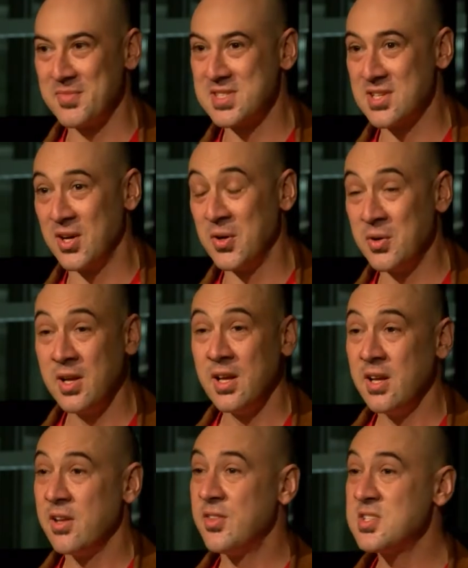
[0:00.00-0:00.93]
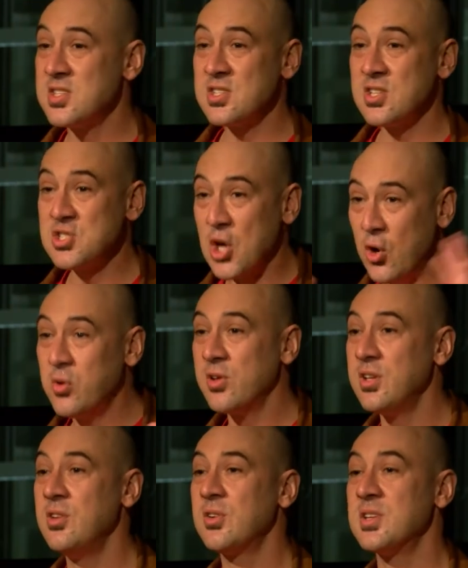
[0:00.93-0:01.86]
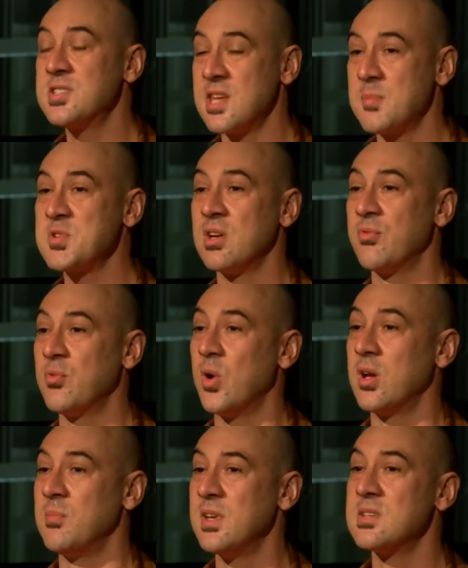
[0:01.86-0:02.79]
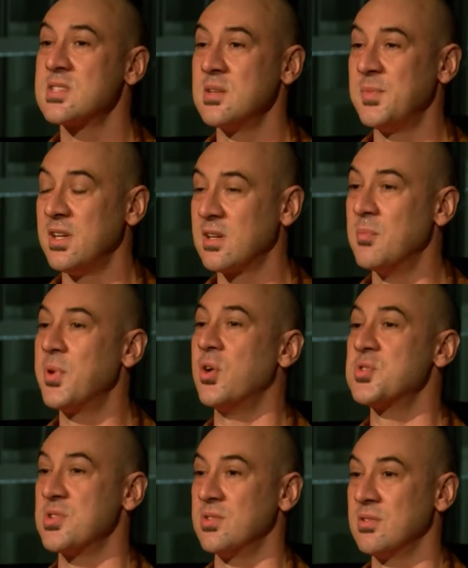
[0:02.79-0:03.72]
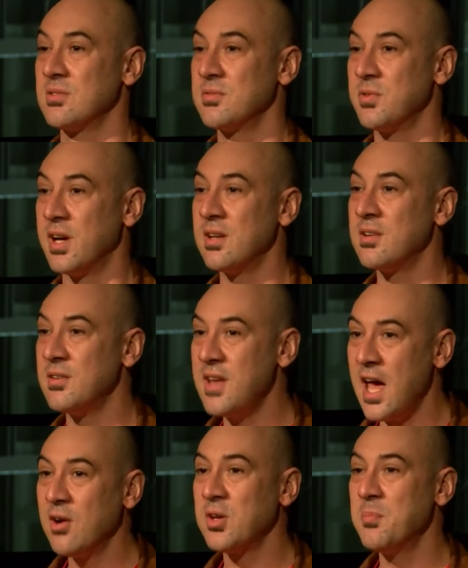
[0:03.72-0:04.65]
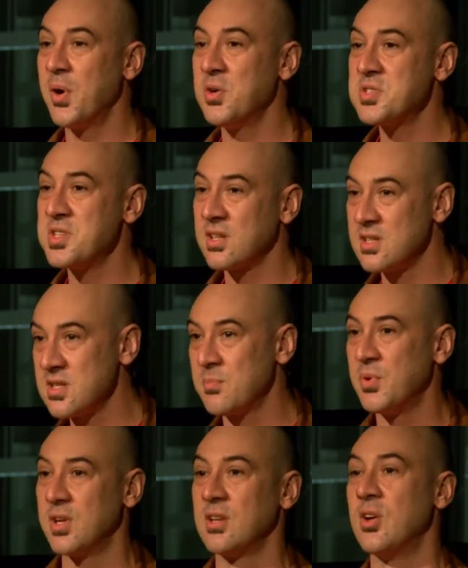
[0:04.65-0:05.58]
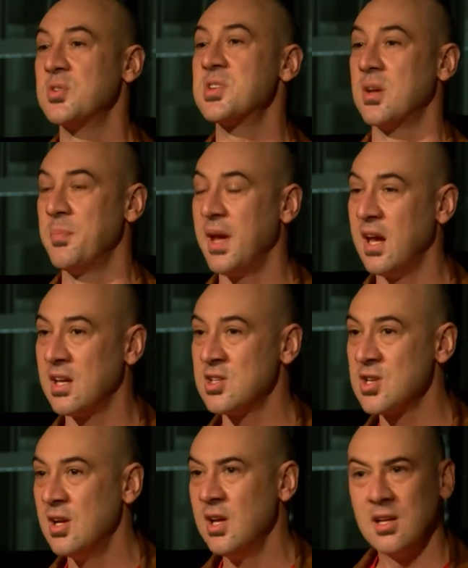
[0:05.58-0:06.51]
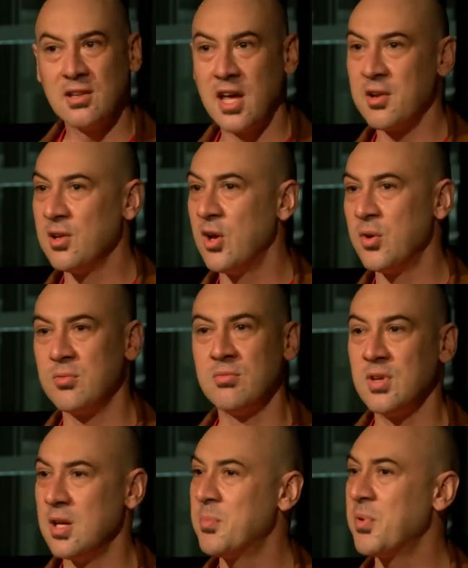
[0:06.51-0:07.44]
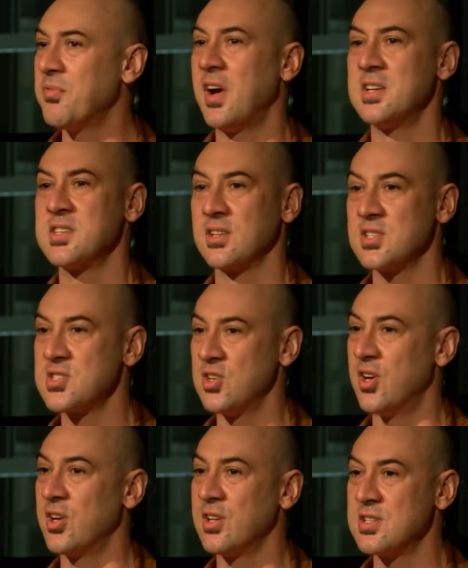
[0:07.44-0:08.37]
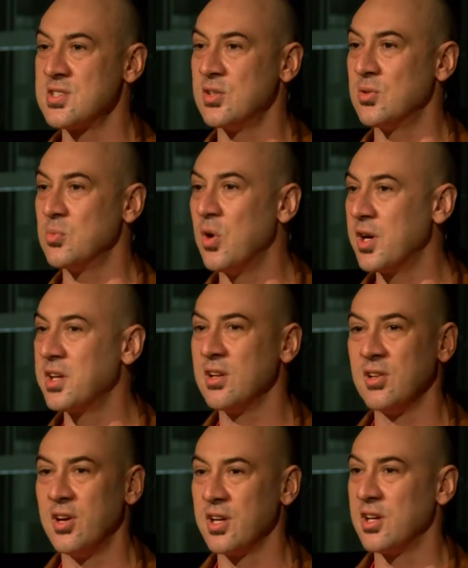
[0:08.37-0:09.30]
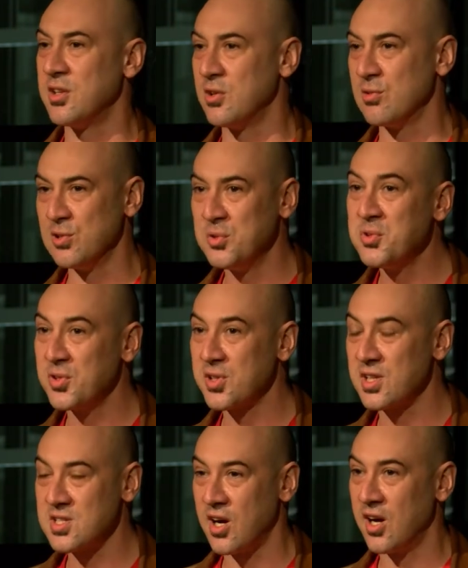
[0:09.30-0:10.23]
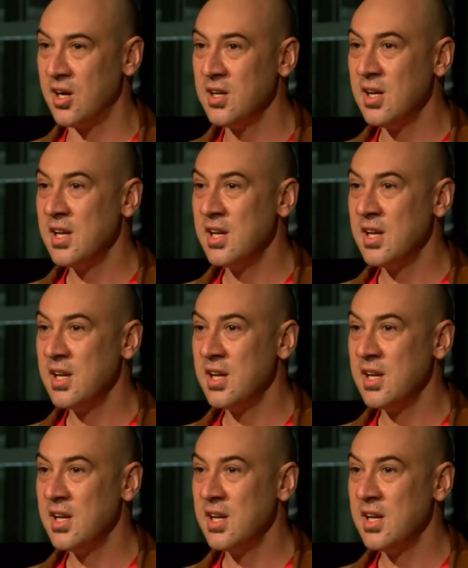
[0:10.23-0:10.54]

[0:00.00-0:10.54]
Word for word: So this is a totally new conception of what it means to be a composer, right? Now composing isn't putting notes on a page, let alone improvising a song as you're walking along on your lute or guitar.